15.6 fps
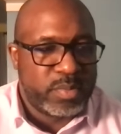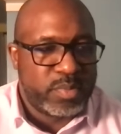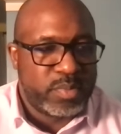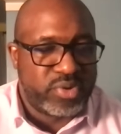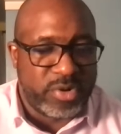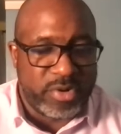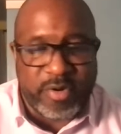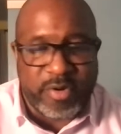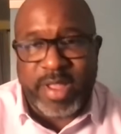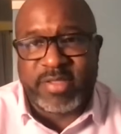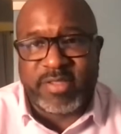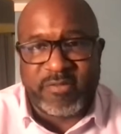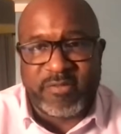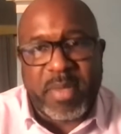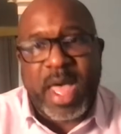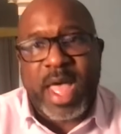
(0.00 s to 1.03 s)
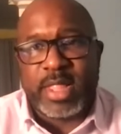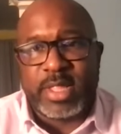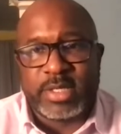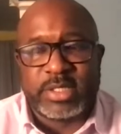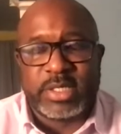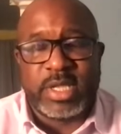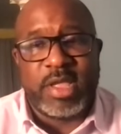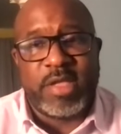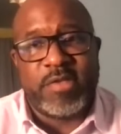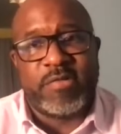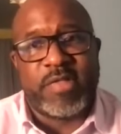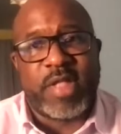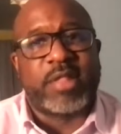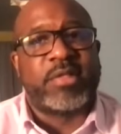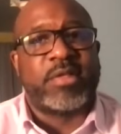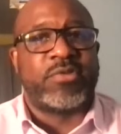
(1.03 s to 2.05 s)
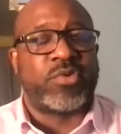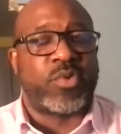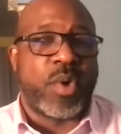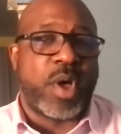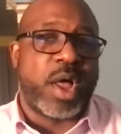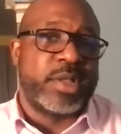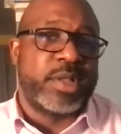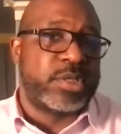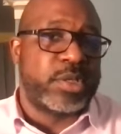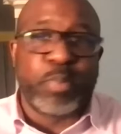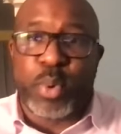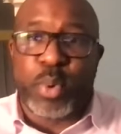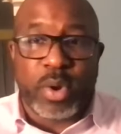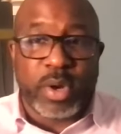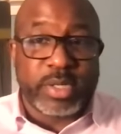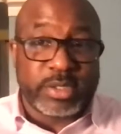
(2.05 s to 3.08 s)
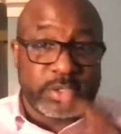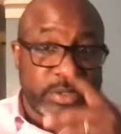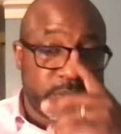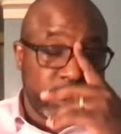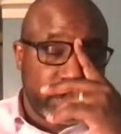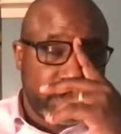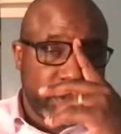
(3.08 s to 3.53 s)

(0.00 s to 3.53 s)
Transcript: progressive policies that the squad supports,